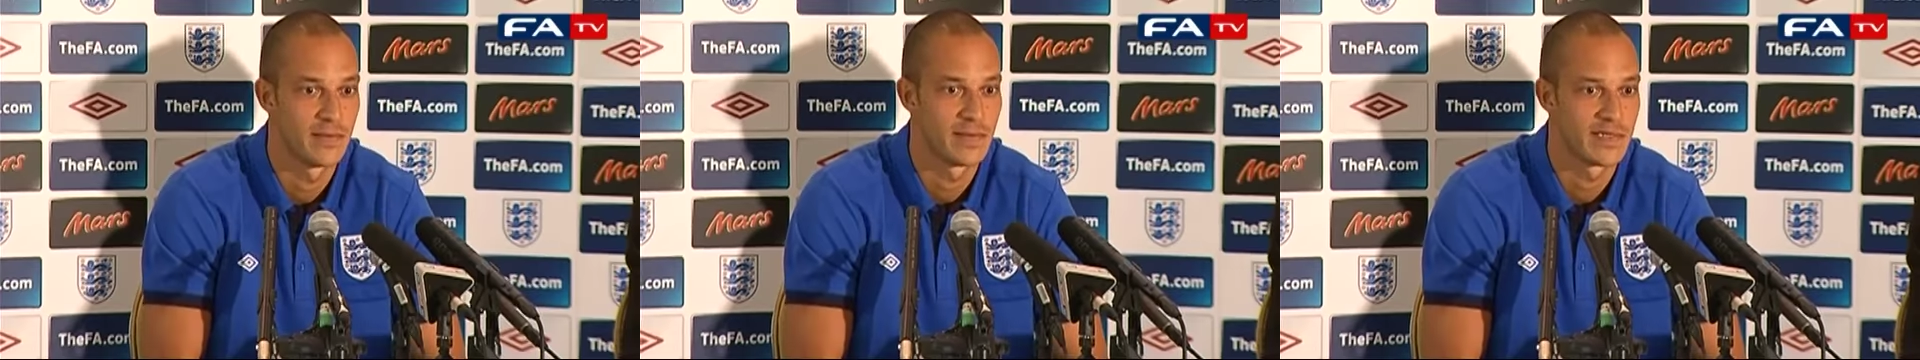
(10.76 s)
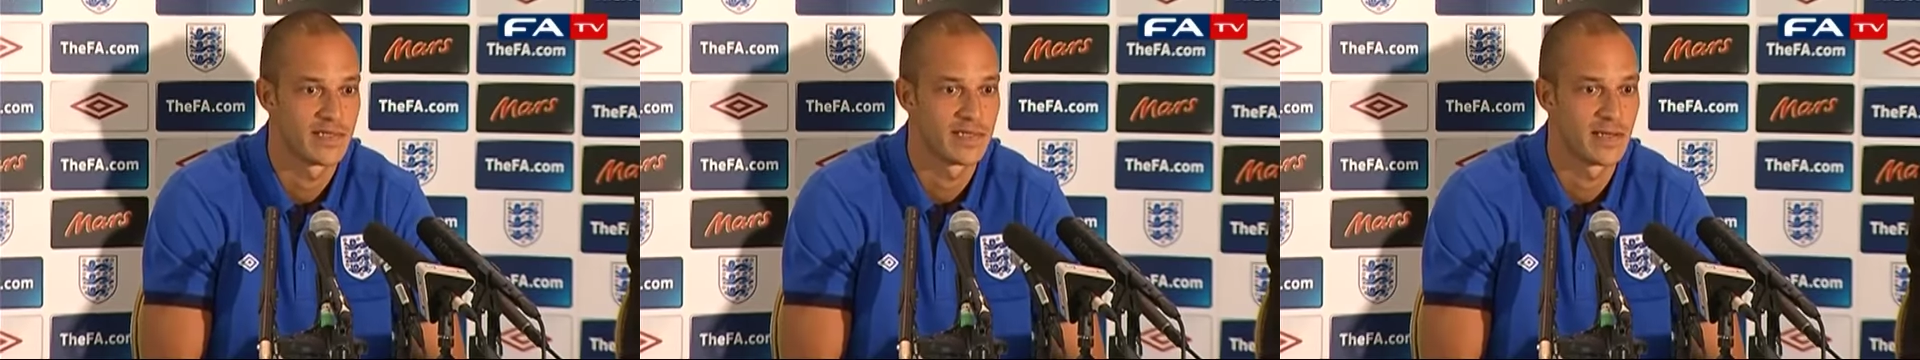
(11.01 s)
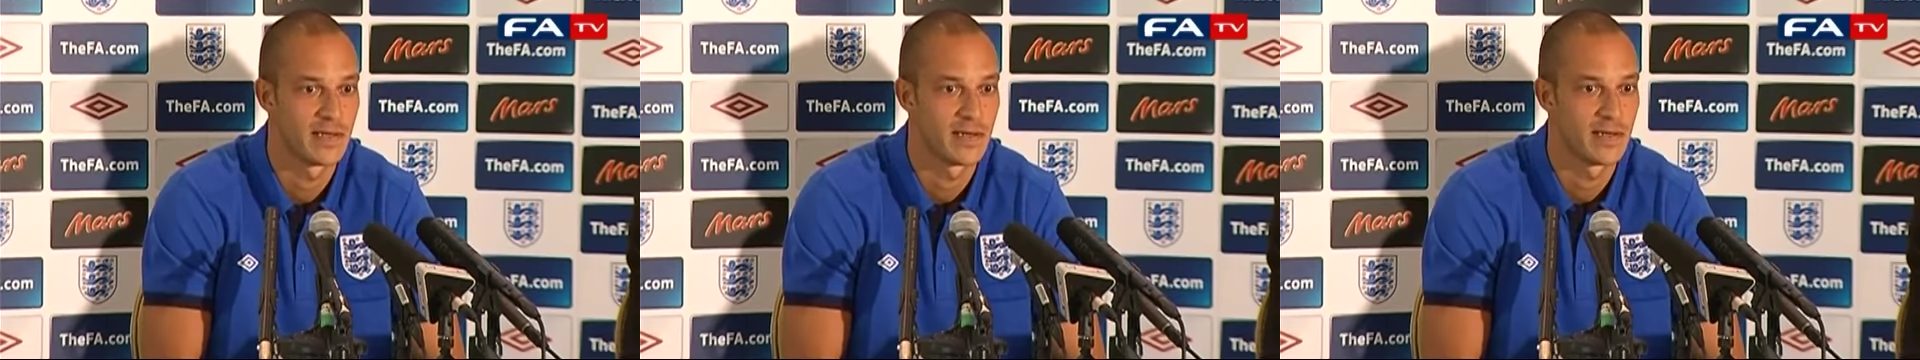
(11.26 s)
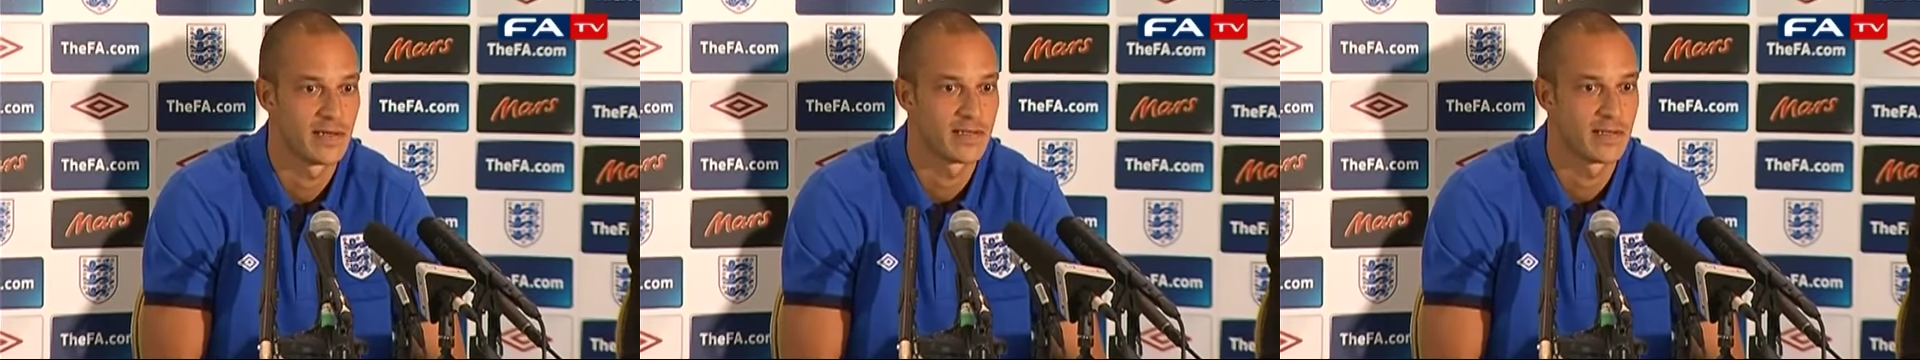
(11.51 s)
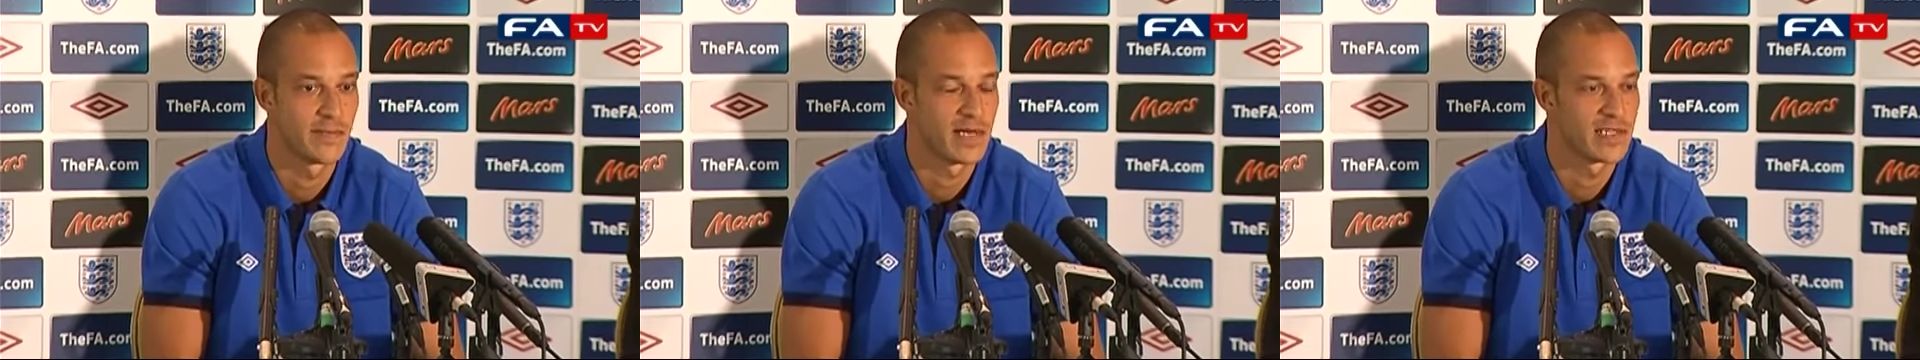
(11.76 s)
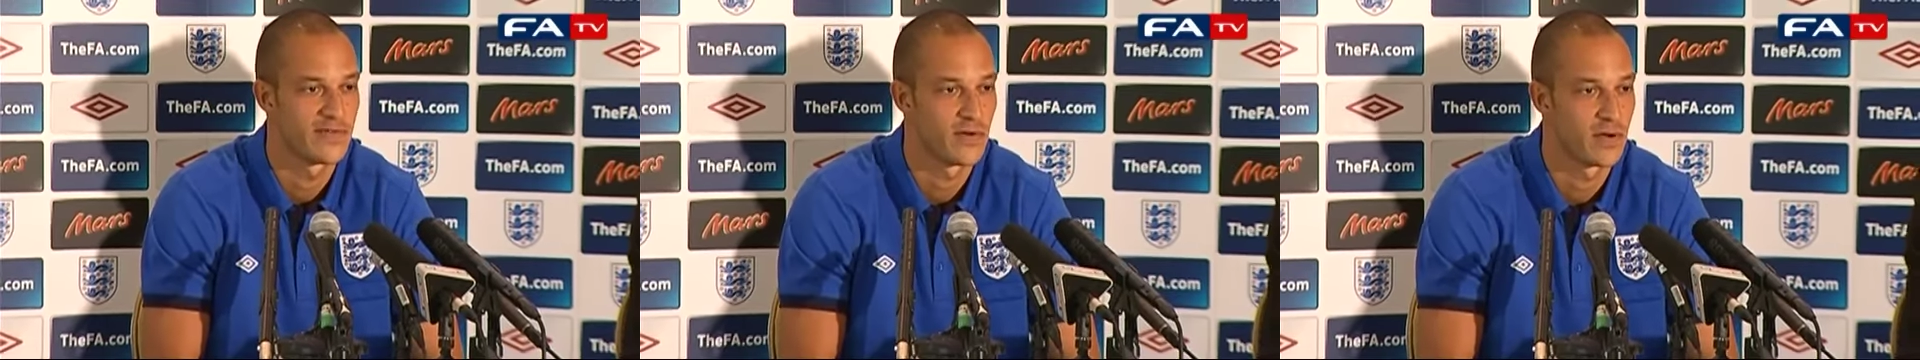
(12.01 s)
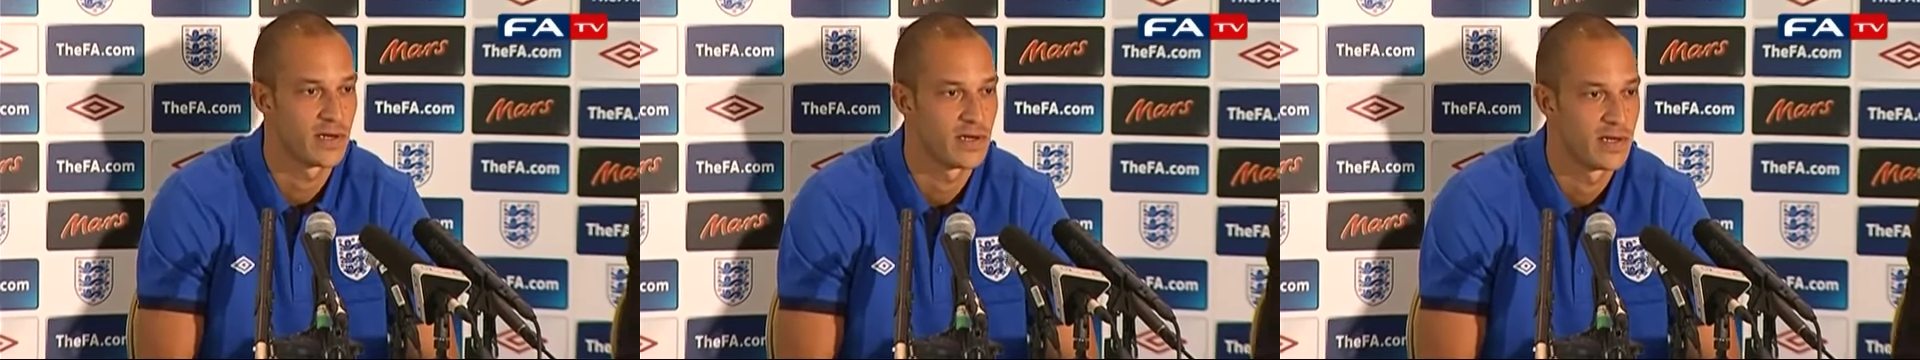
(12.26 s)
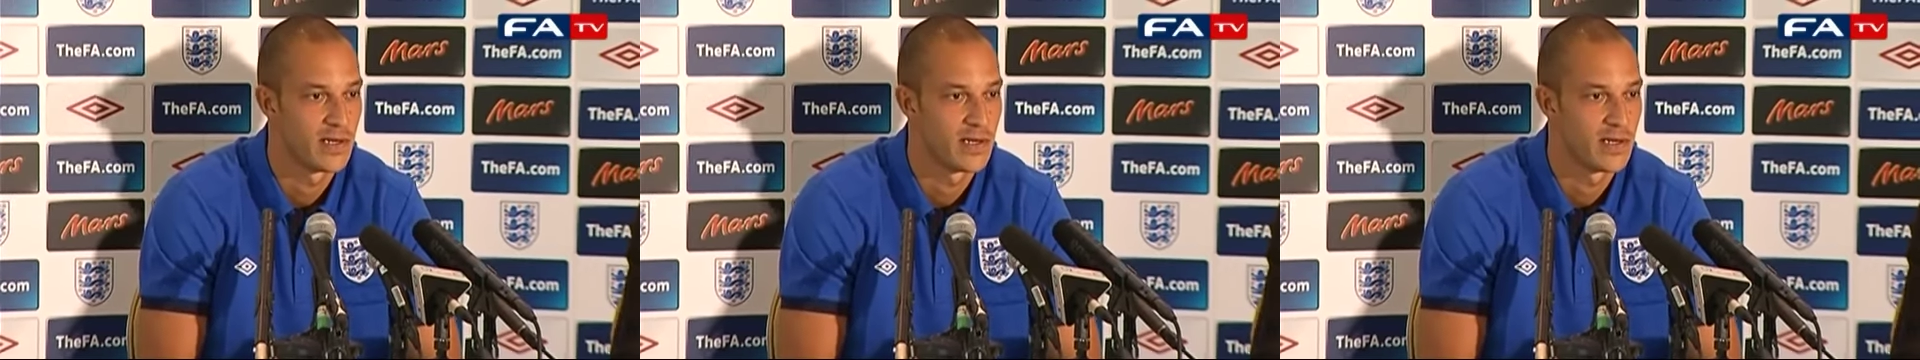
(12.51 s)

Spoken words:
It's a massive honour